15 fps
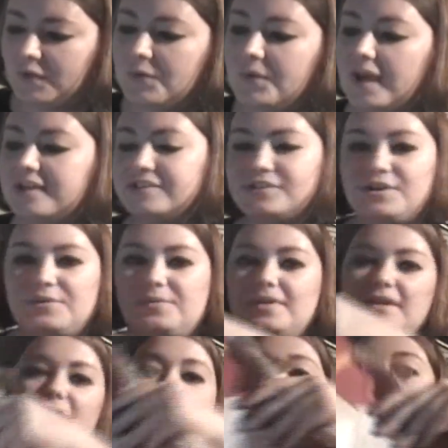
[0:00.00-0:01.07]
Okay, so
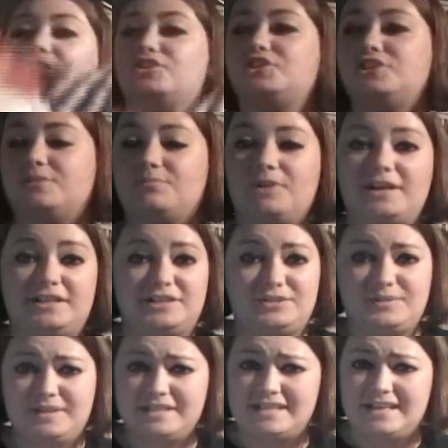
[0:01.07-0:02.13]
I'll just jump right
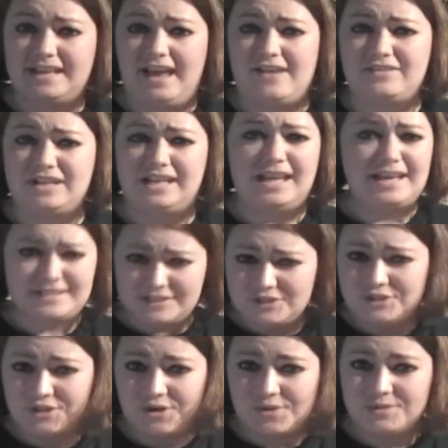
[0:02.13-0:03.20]
into it because I have a lot to
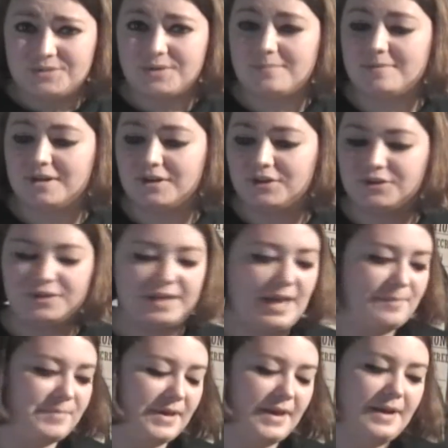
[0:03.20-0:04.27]
show, so I'm going to hurry
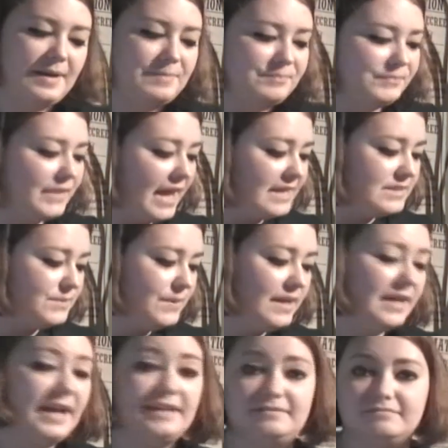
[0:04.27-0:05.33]
up. Last
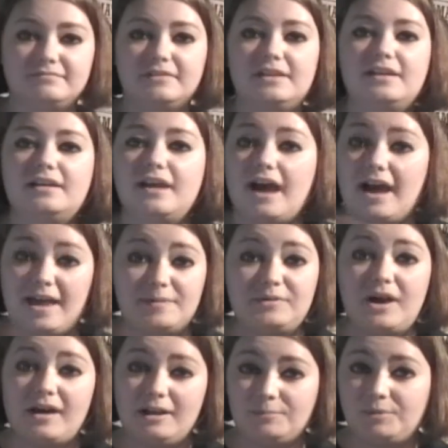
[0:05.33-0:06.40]
week, I am
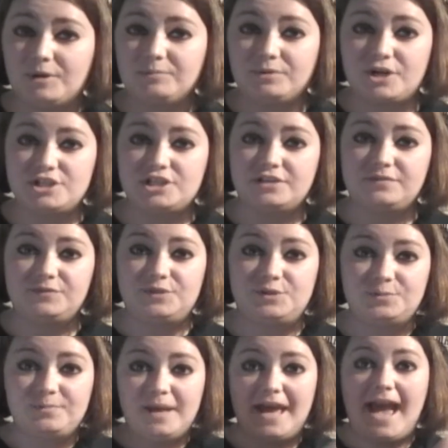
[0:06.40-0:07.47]
caught up on Project of
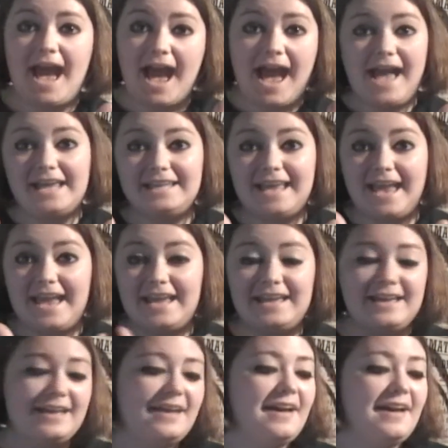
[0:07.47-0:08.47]
Doom. Yay.